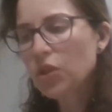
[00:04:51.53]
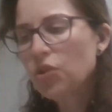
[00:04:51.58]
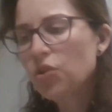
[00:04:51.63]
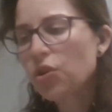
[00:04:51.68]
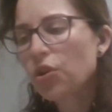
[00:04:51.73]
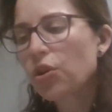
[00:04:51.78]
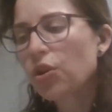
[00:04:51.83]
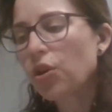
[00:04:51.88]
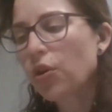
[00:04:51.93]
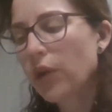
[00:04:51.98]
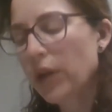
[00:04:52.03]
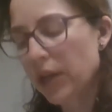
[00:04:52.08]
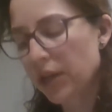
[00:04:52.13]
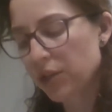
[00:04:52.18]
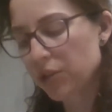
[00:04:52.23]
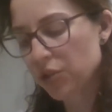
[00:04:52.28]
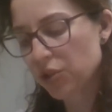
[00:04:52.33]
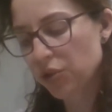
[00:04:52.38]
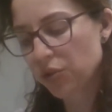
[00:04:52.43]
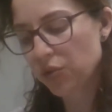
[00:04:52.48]
you're going to go ahead
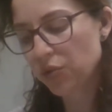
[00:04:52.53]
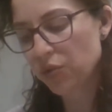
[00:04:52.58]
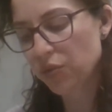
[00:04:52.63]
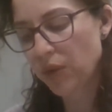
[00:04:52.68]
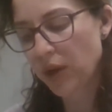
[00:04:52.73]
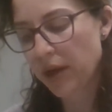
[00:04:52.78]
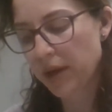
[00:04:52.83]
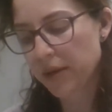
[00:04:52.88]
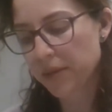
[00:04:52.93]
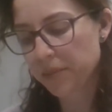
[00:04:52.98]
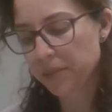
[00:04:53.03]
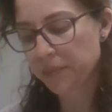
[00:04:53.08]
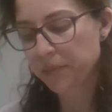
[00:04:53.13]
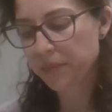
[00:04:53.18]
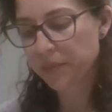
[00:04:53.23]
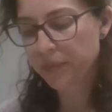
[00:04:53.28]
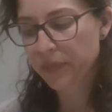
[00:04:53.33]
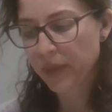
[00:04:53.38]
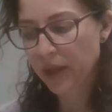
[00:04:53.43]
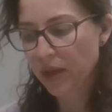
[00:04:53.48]
and do
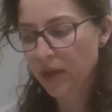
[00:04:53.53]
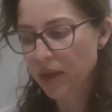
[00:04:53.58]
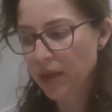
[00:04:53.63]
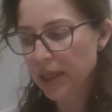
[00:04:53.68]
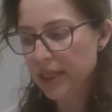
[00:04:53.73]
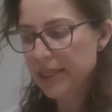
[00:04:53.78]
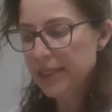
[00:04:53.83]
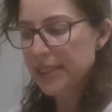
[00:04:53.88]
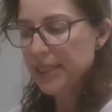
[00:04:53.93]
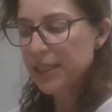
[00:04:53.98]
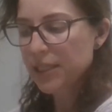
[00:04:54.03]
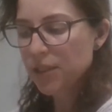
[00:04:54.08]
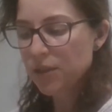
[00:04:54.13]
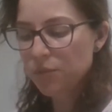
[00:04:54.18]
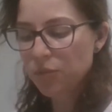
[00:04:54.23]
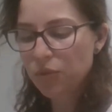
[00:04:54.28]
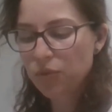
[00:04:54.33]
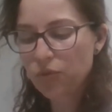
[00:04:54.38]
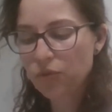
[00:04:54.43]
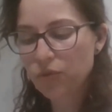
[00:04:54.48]
a
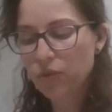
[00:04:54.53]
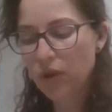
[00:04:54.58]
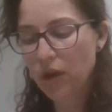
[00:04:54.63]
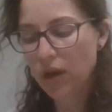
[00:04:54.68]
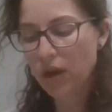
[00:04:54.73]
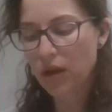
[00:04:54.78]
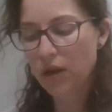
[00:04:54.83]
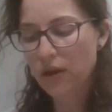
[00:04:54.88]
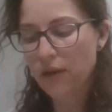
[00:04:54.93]
tablespoon